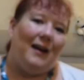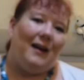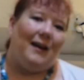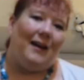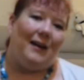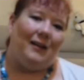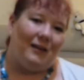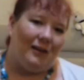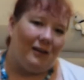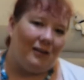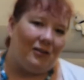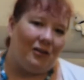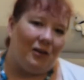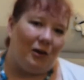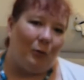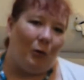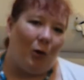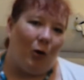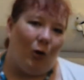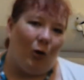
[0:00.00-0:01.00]
in his
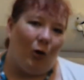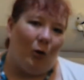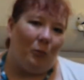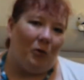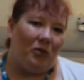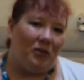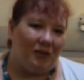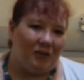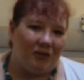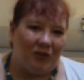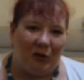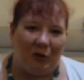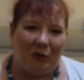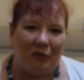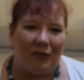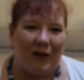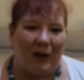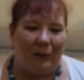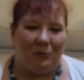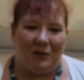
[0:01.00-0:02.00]
new home with his new
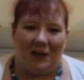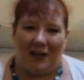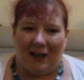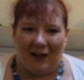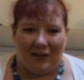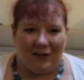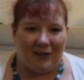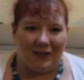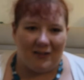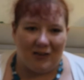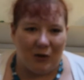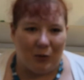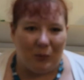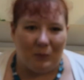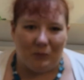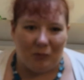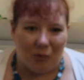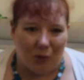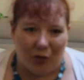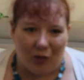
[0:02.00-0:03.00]
family and his new
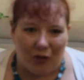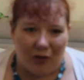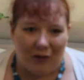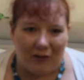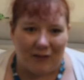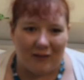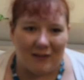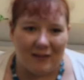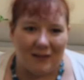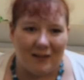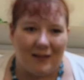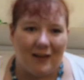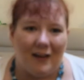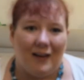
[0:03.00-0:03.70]
brothers.